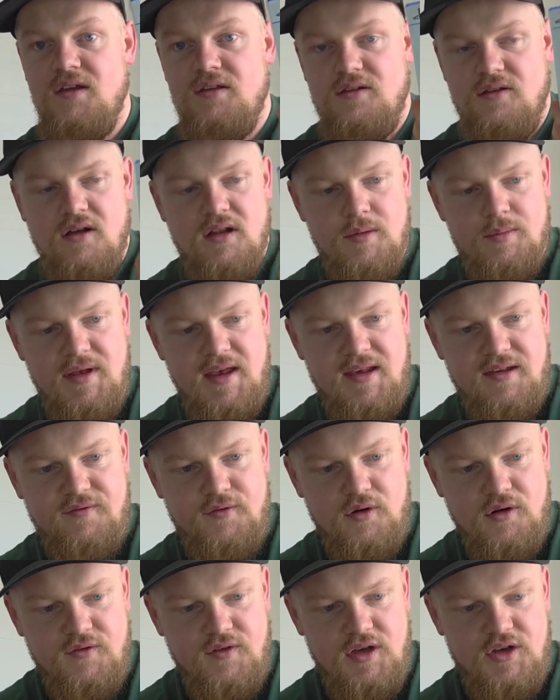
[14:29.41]
So I've got the
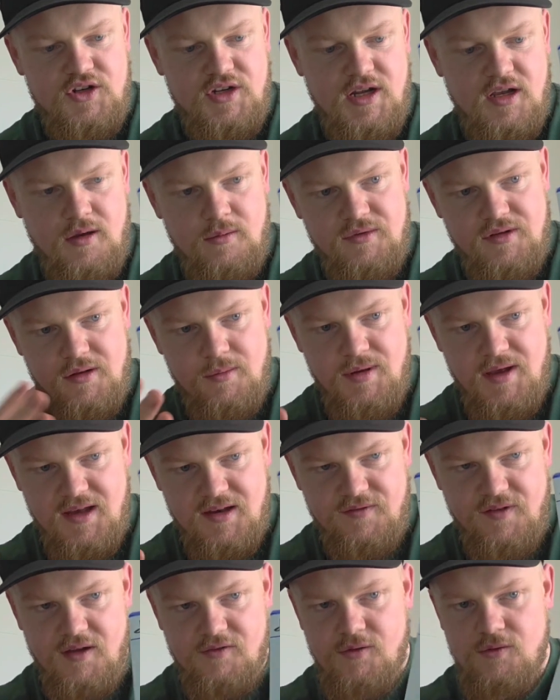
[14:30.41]
PS4 version, it comes with the
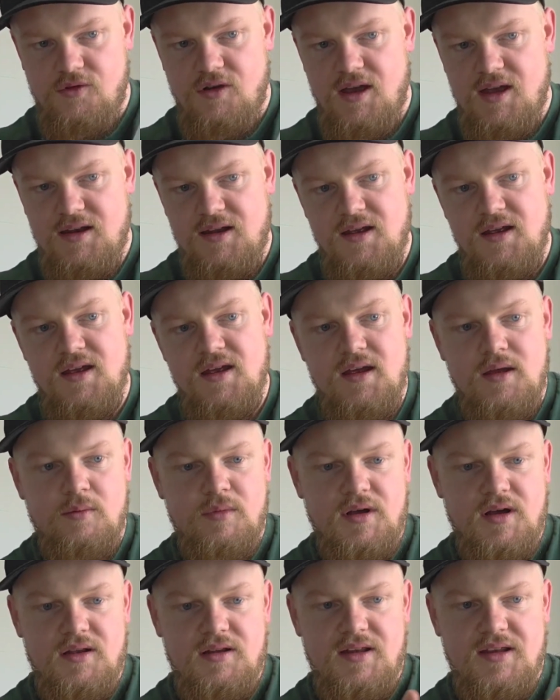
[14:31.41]
PS5 upgrade,
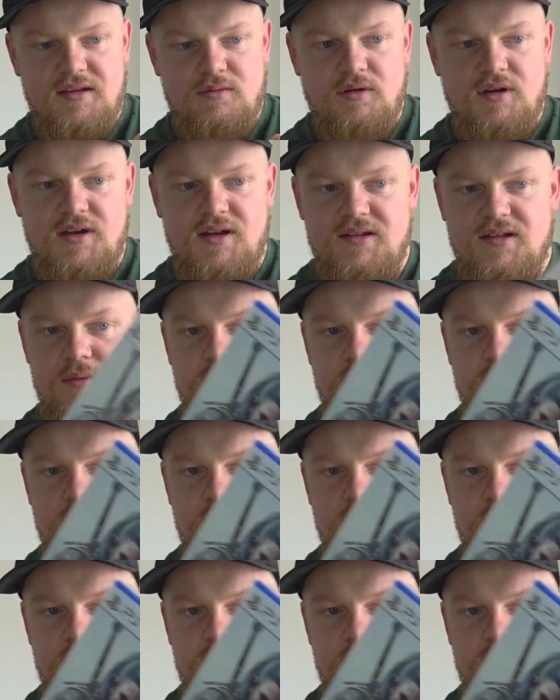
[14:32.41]
but this one is